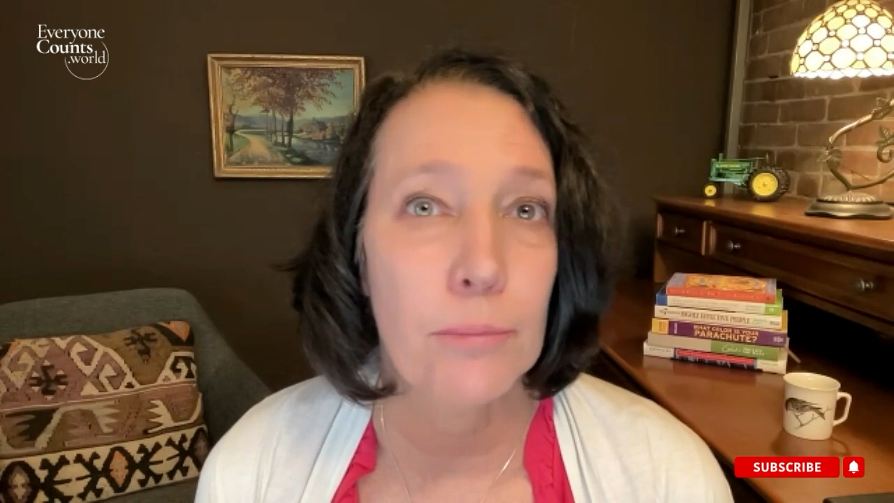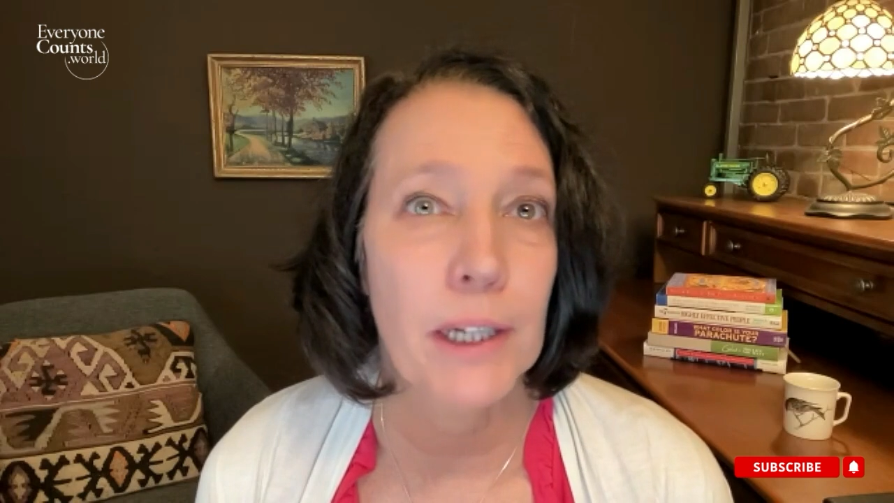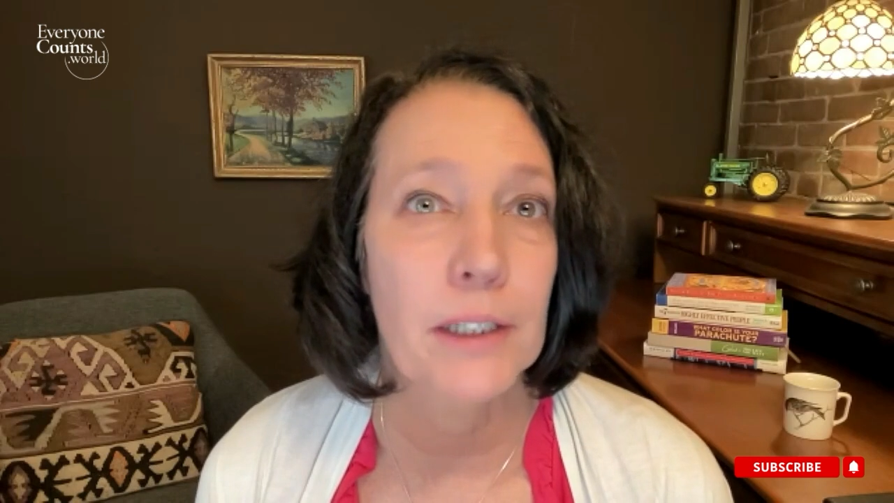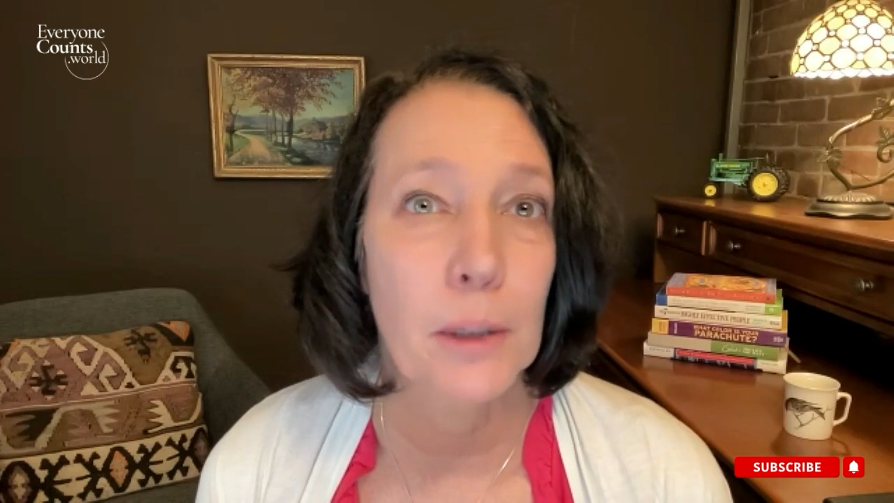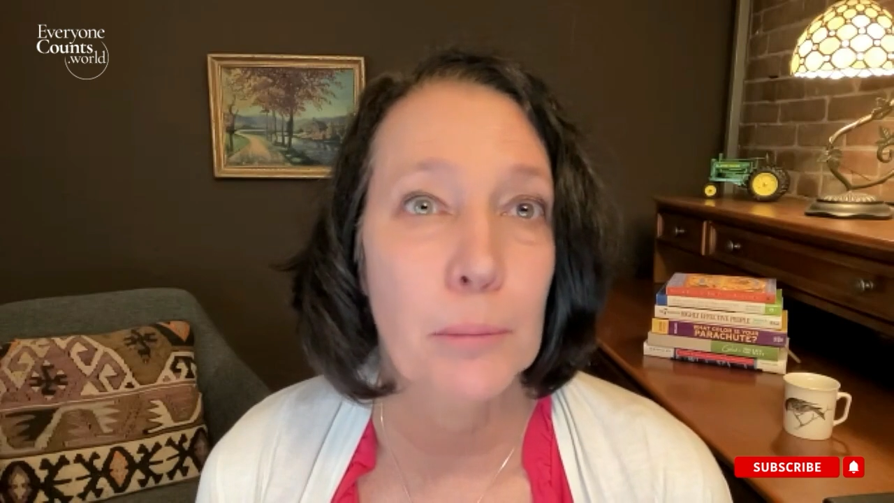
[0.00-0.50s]

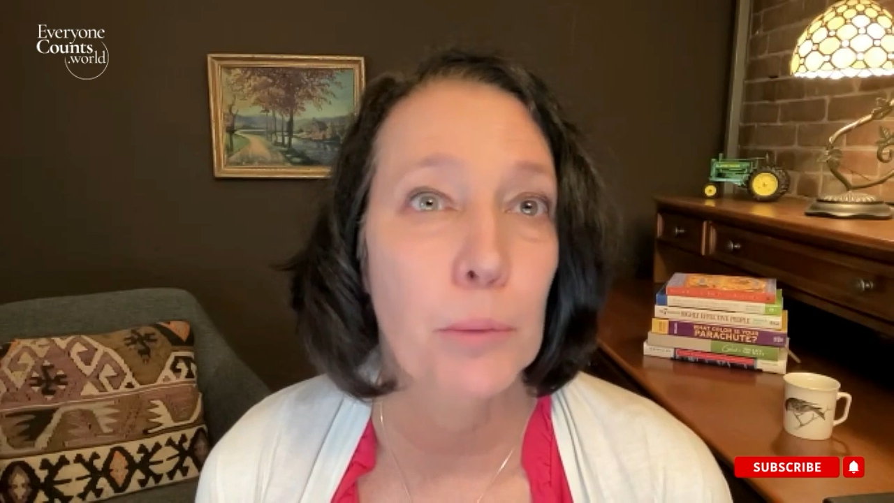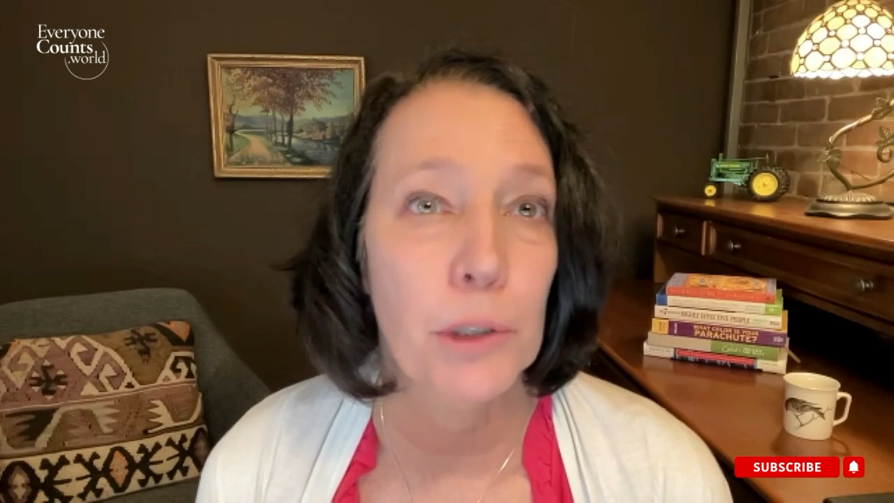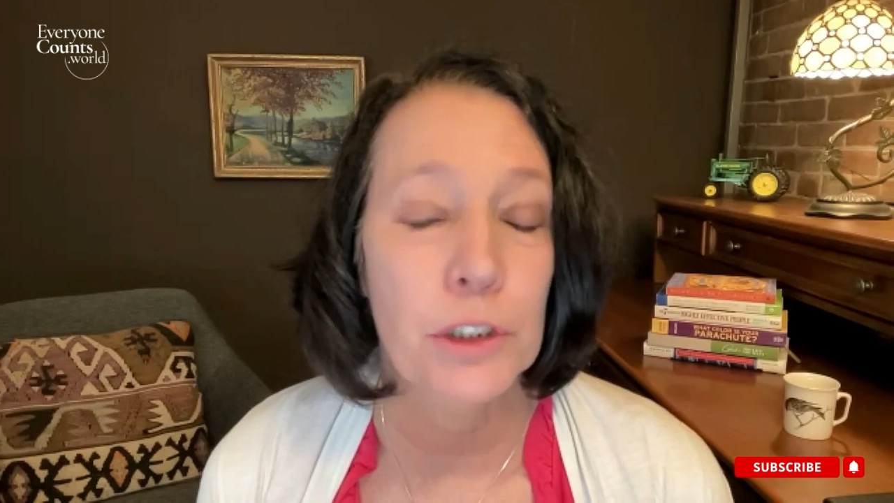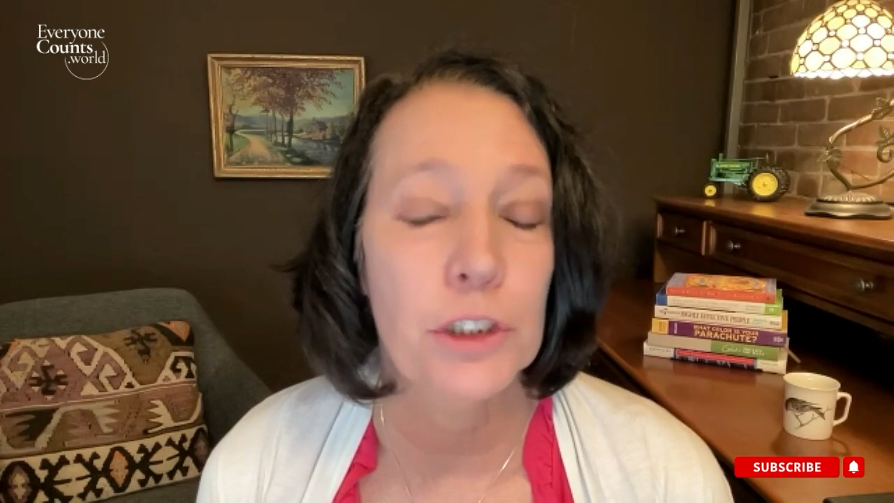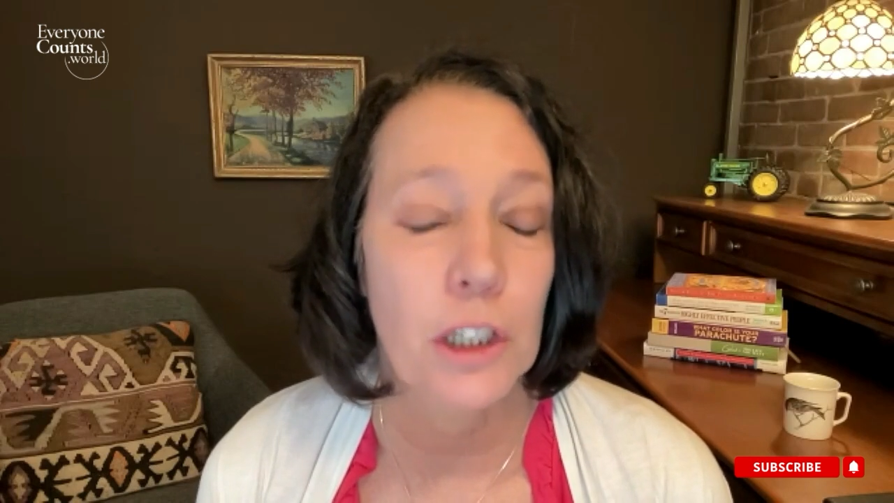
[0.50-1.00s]
my number
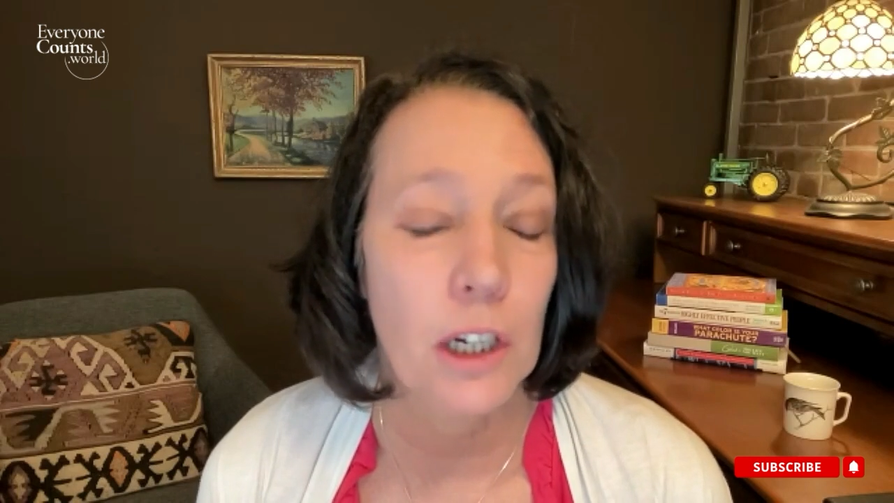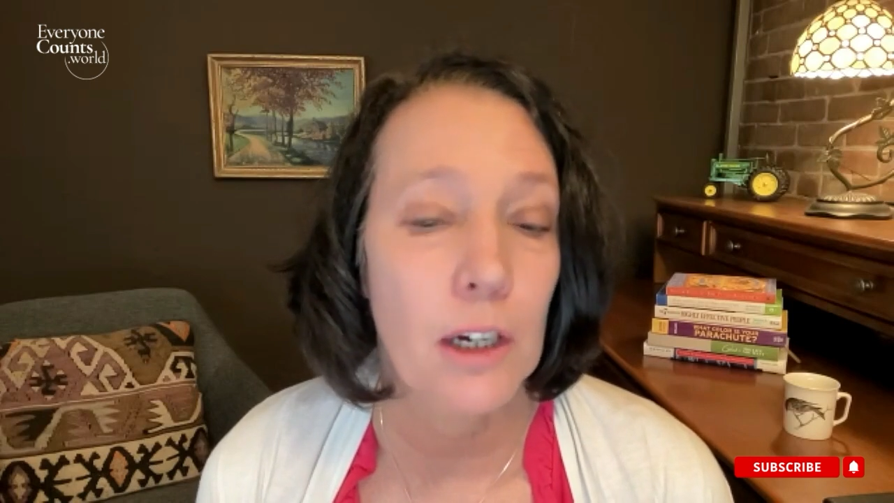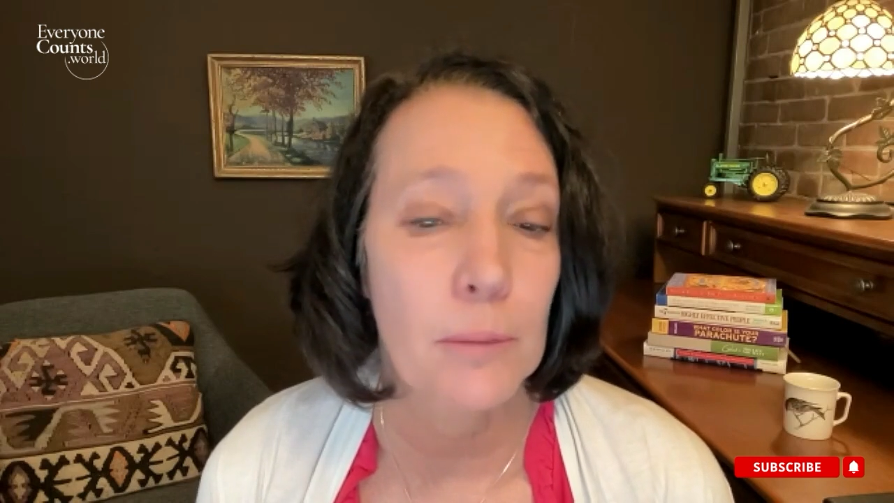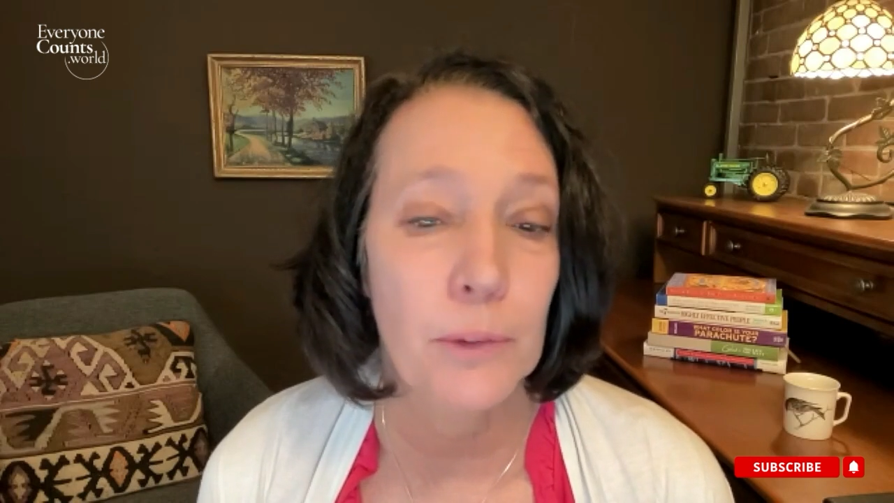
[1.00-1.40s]
one job?